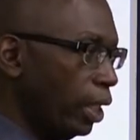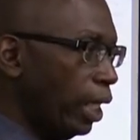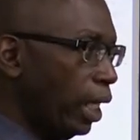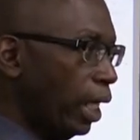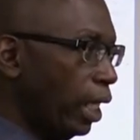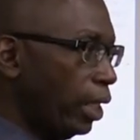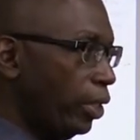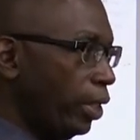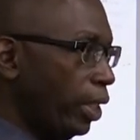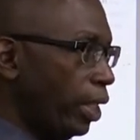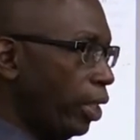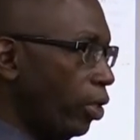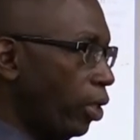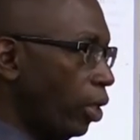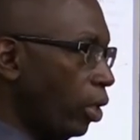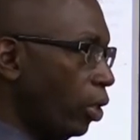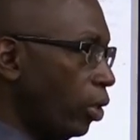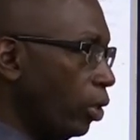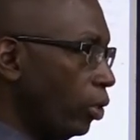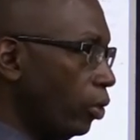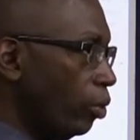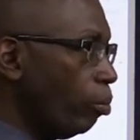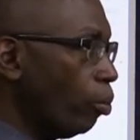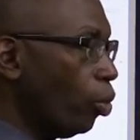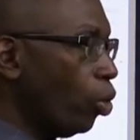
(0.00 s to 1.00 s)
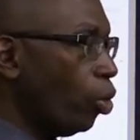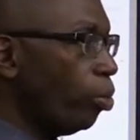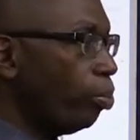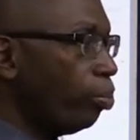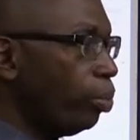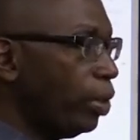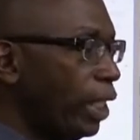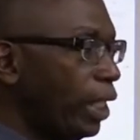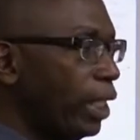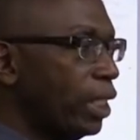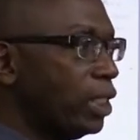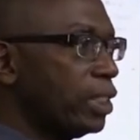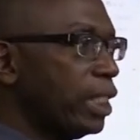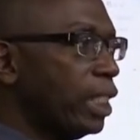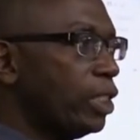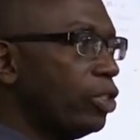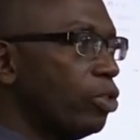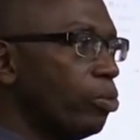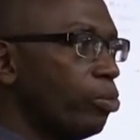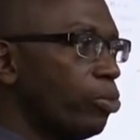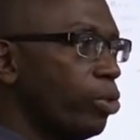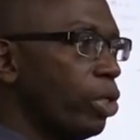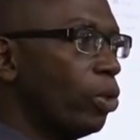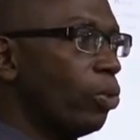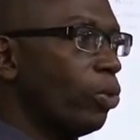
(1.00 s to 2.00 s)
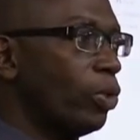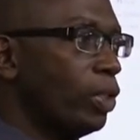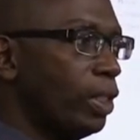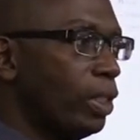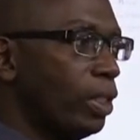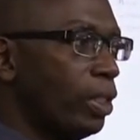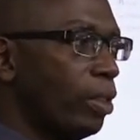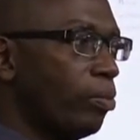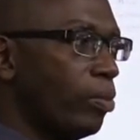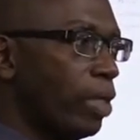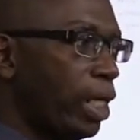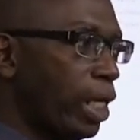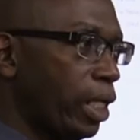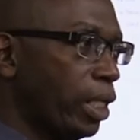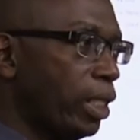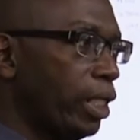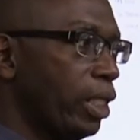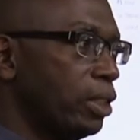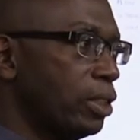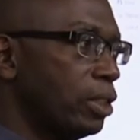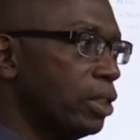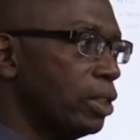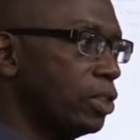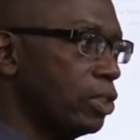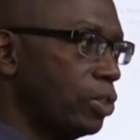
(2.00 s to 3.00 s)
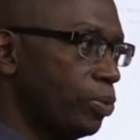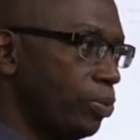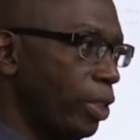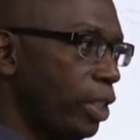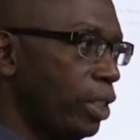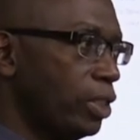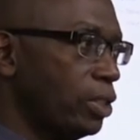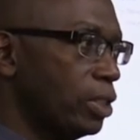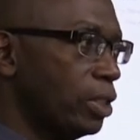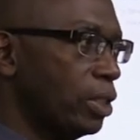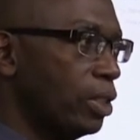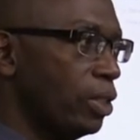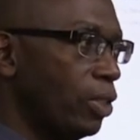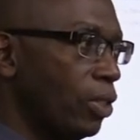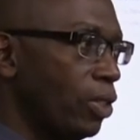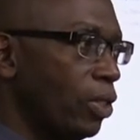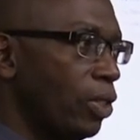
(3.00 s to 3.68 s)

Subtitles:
And the more players that you bring within a market space,